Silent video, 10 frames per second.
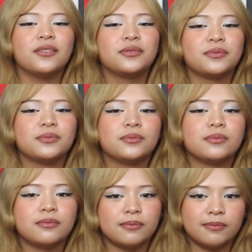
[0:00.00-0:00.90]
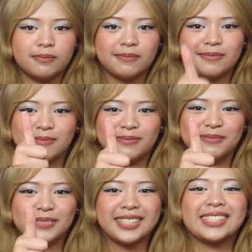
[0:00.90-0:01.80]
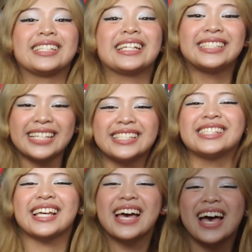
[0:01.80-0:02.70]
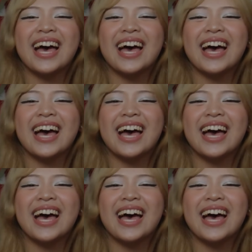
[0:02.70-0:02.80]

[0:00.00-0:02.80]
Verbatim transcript: of 66. 66!